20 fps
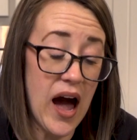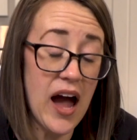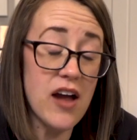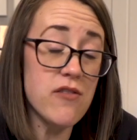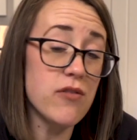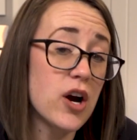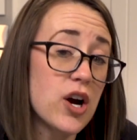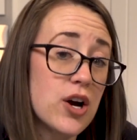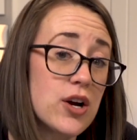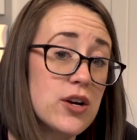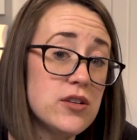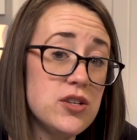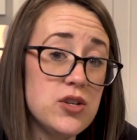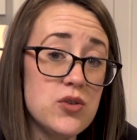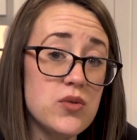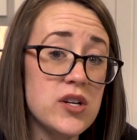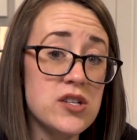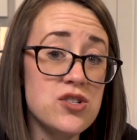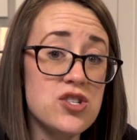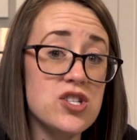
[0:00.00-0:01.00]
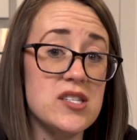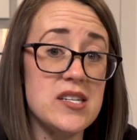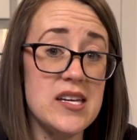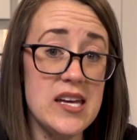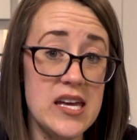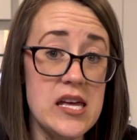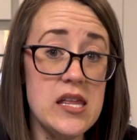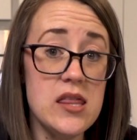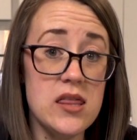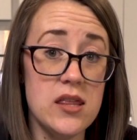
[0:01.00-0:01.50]
I've heard you can just
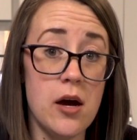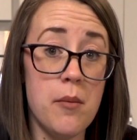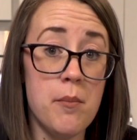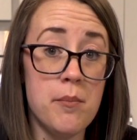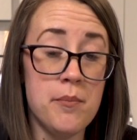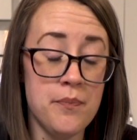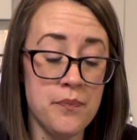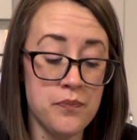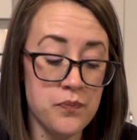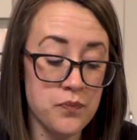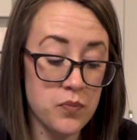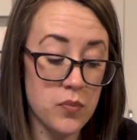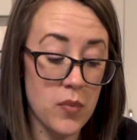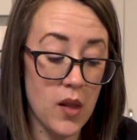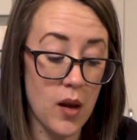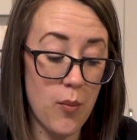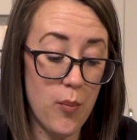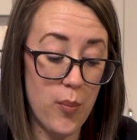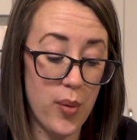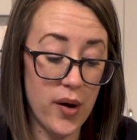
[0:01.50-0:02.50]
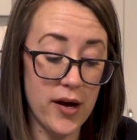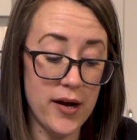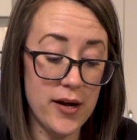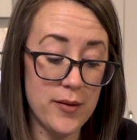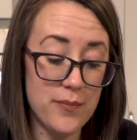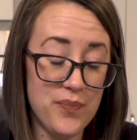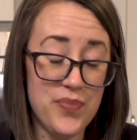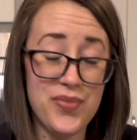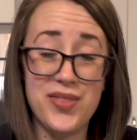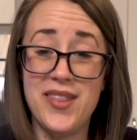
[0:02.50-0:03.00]
eat them, but
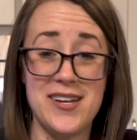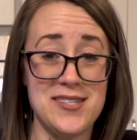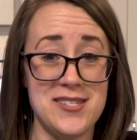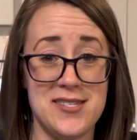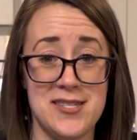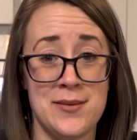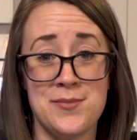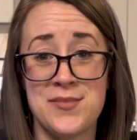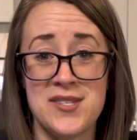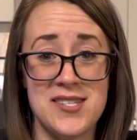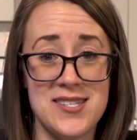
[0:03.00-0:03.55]
that seems